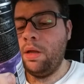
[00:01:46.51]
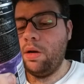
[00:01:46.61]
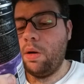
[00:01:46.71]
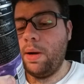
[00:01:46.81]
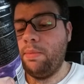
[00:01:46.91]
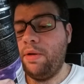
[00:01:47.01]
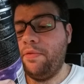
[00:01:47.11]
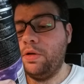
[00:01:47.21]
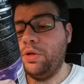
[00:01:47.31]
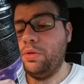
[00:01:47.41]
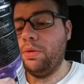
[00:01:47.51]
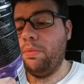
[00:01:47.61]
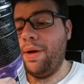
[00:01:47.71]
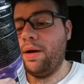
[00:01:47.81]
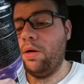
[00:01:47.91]
Not recommended for children,
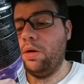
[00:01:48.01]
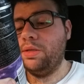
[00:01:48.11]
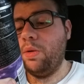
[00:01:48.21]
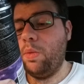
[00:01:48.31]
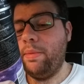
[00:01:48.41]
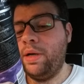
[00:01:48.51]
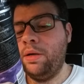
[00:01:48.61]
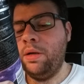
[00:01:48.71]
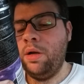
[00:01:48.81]
pregnant, nursing women, or